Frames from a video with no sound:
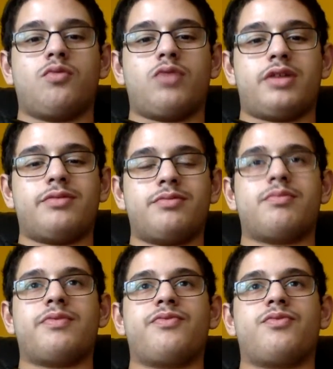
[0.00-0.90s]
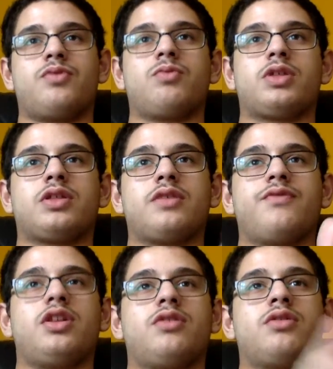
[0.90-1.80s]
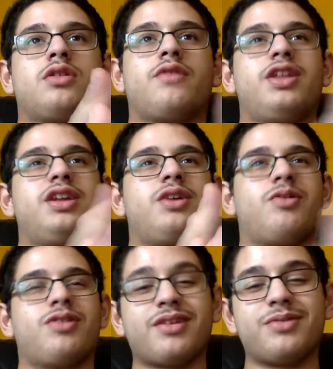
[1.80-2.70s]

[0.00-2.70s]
what's the video or